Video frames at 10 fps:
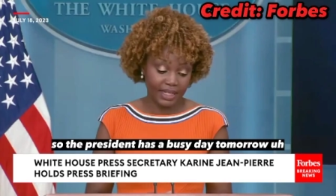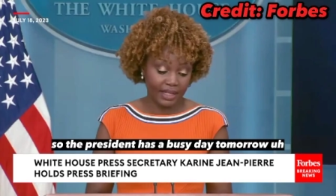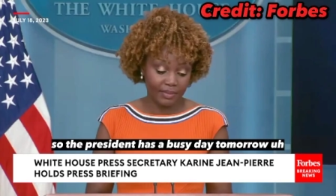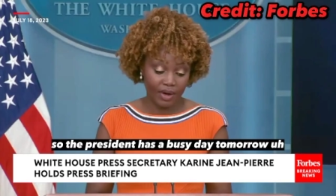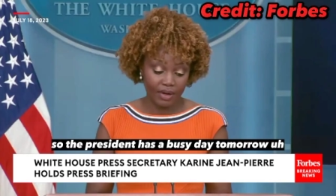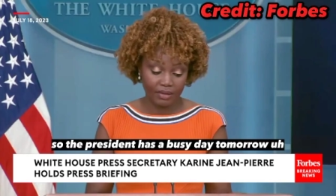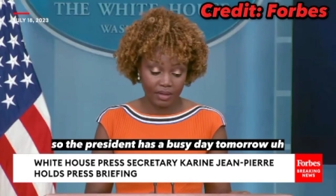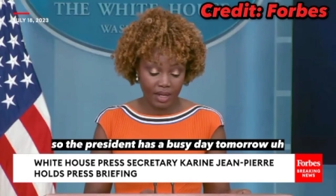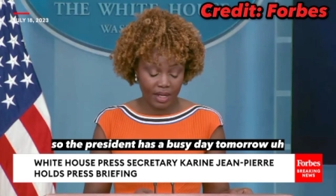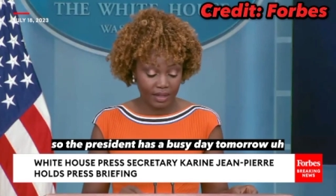day tomorrow.
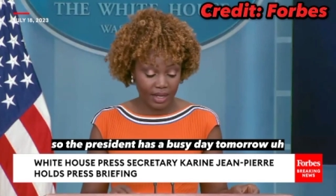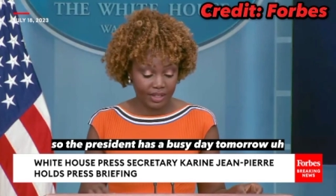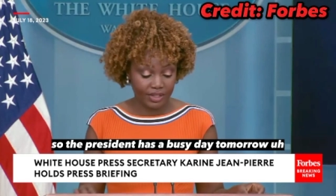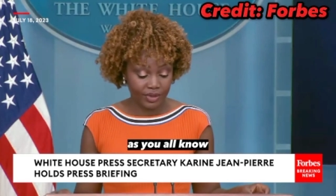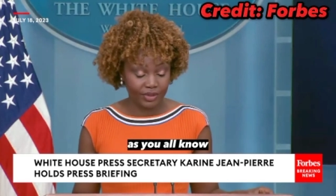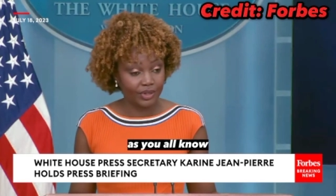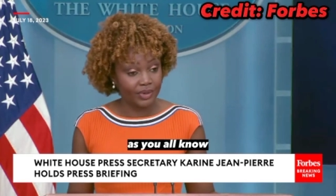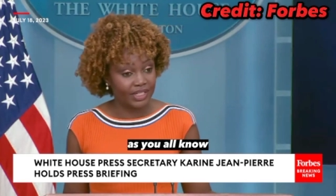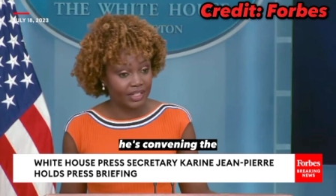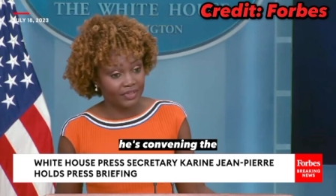Uh, as you all know,
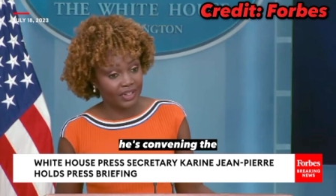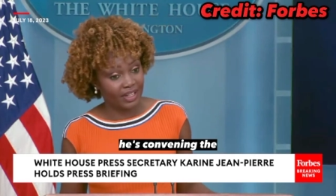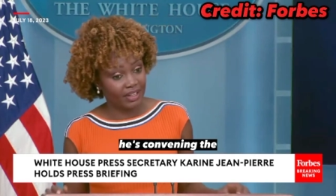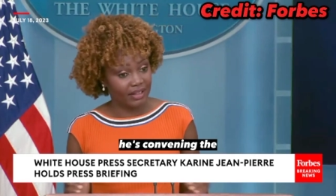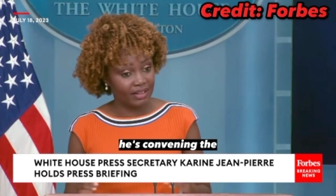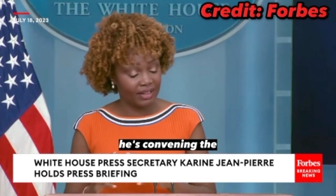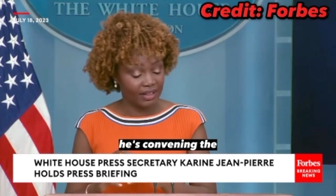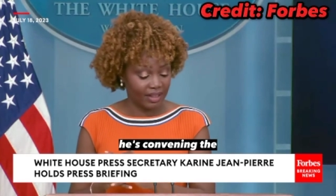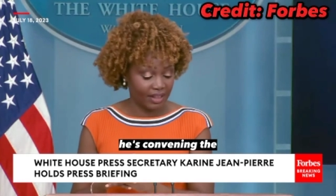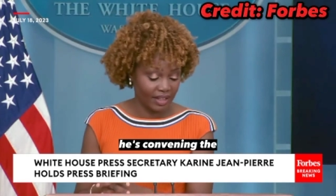he's convening the
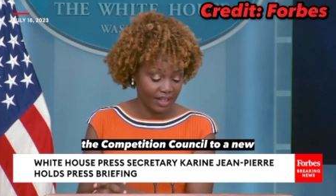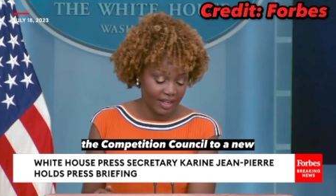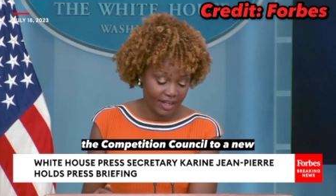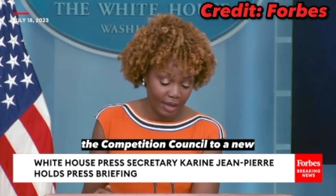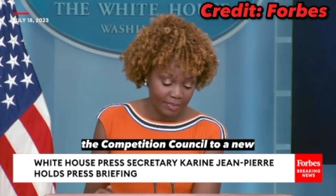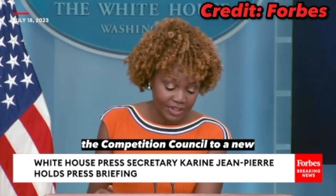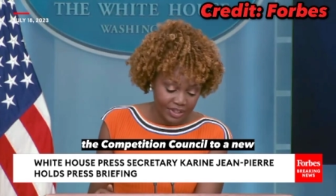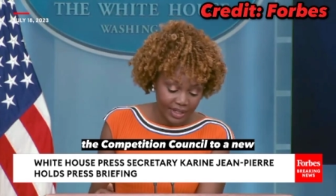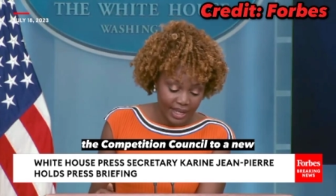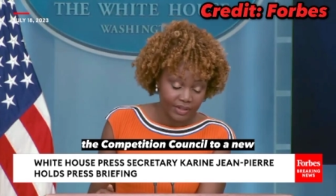the uh,
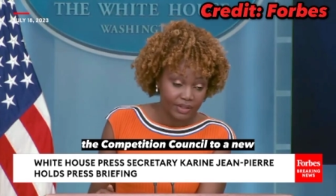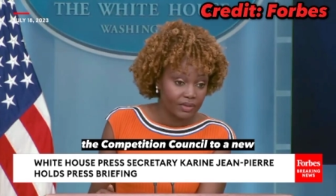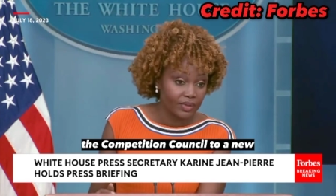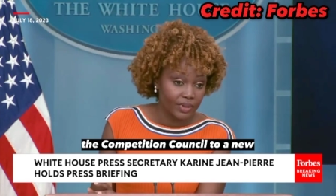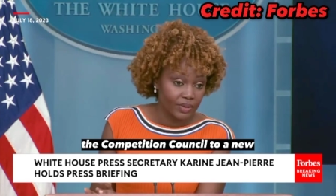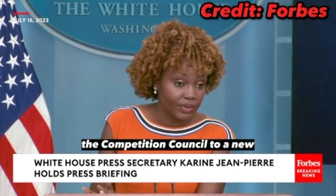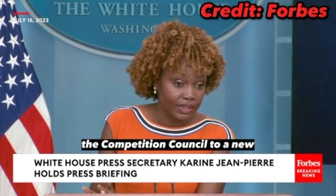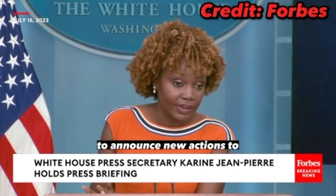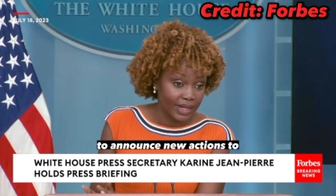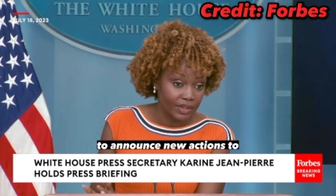Competition Council to a new
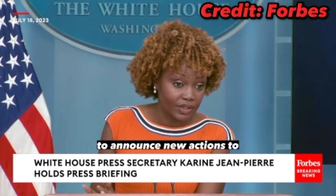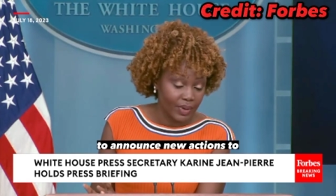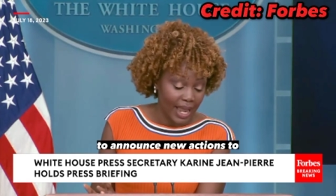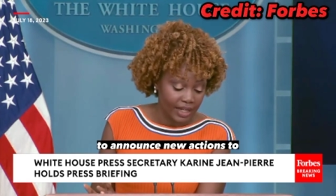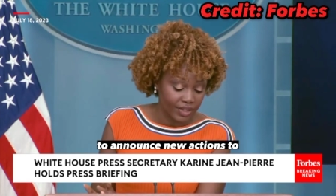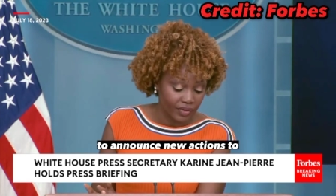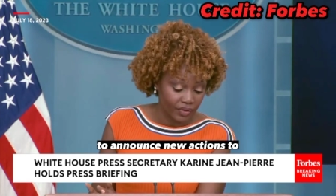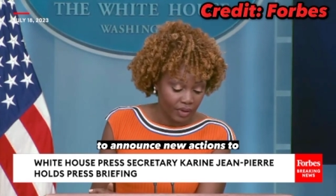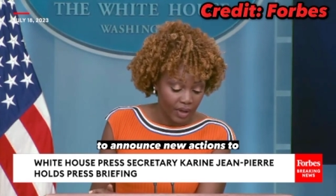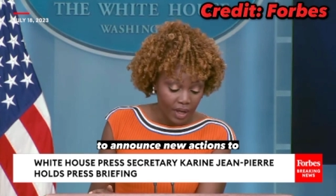to announce new
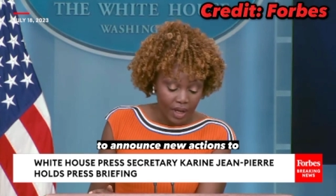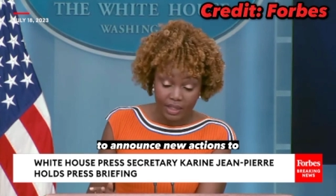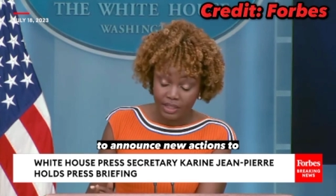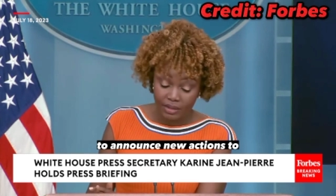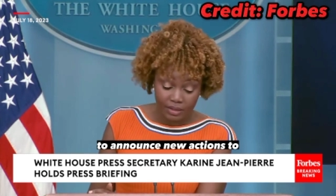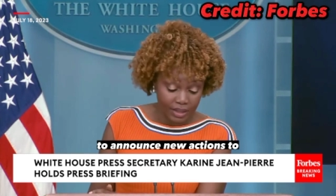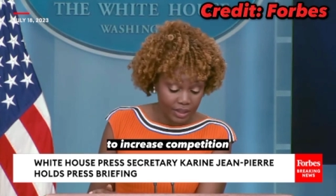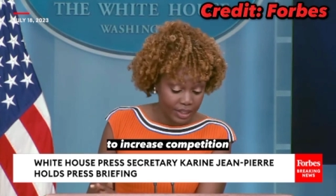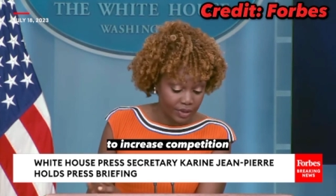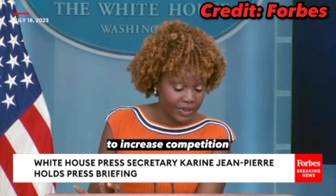actions uh, to
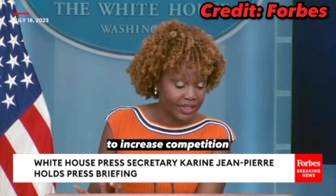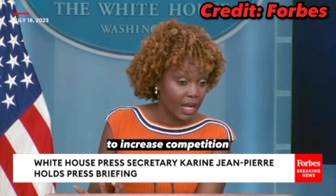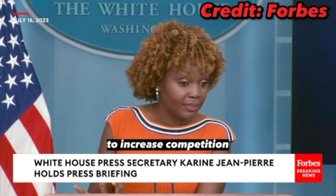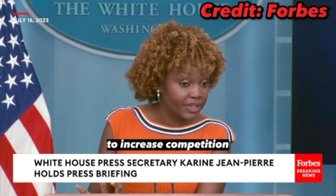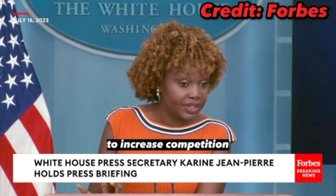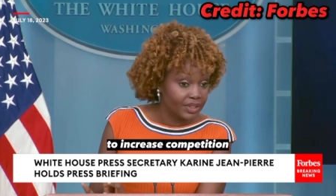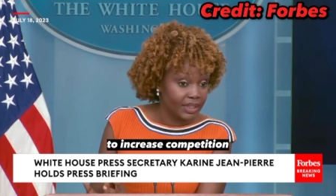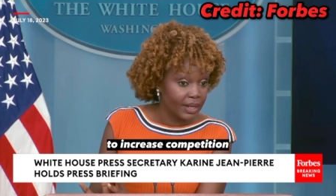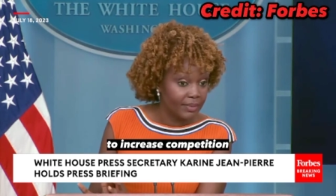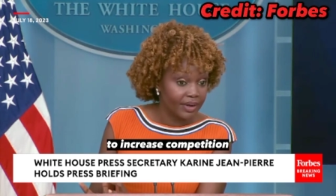to increase competition
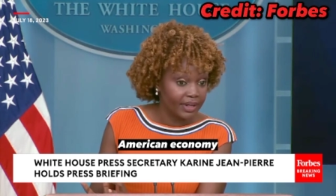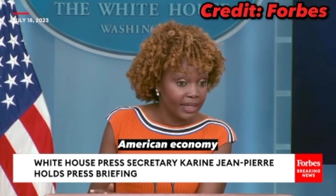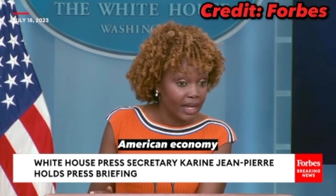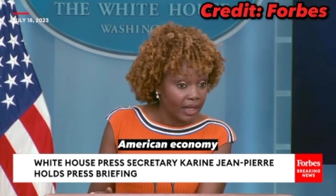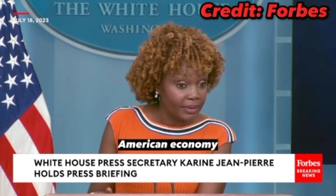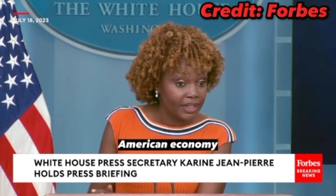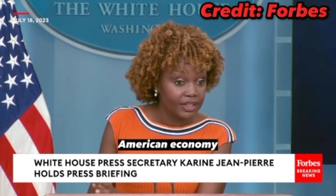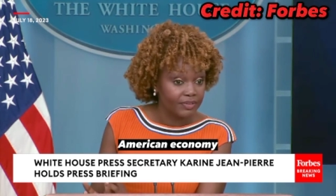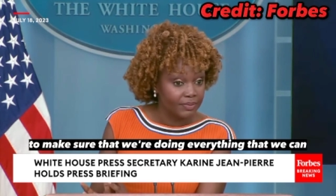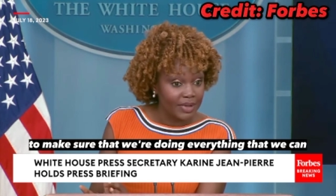in American economy
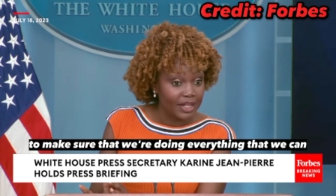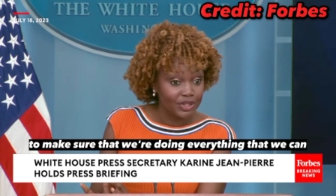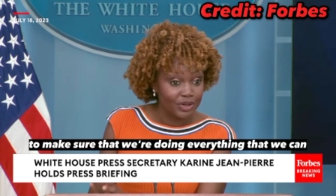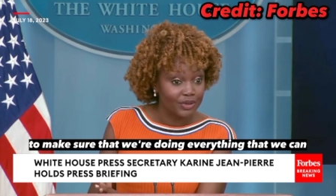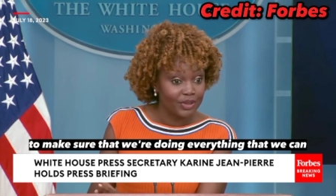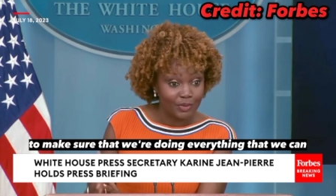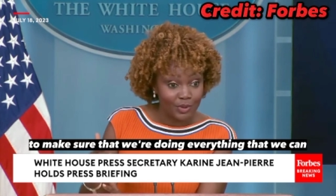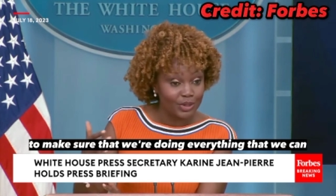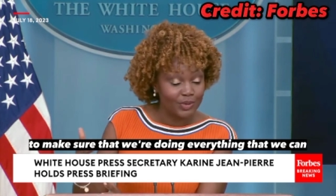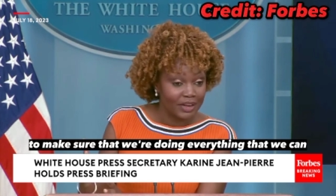to make sure that
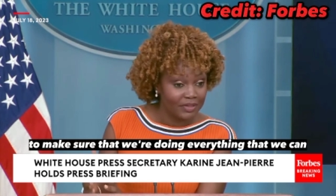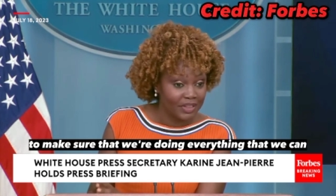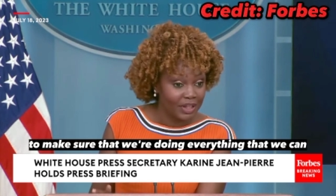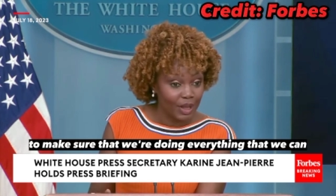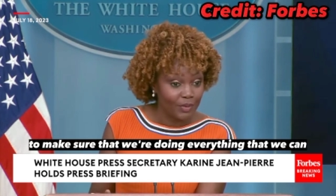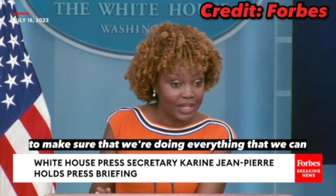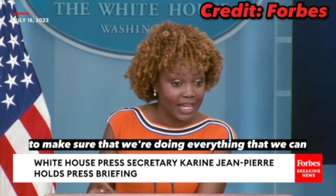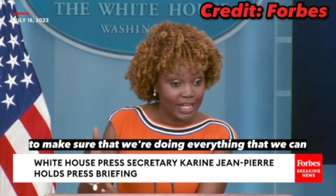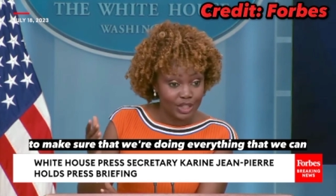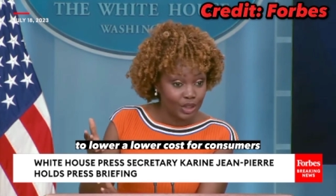we're doing everything that we
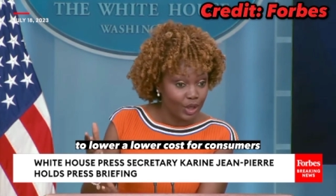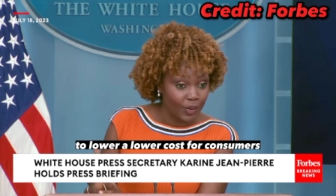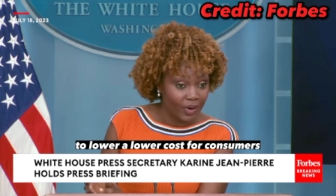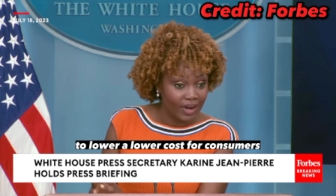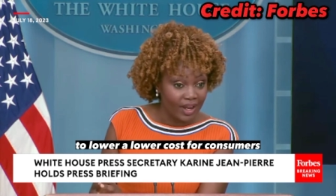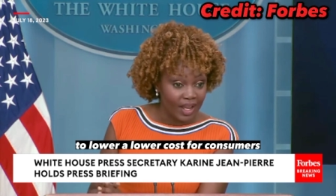can to lower